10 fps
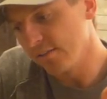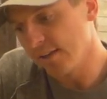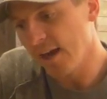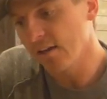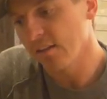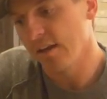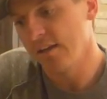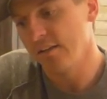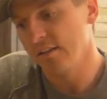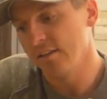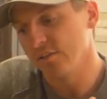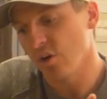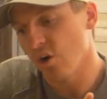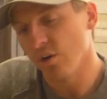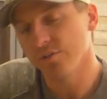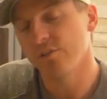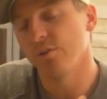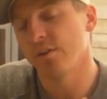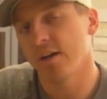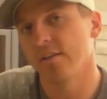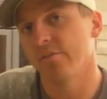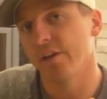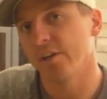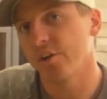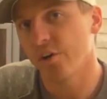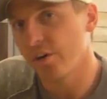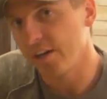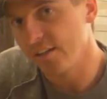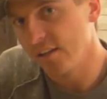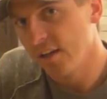a dock light is also kind of like current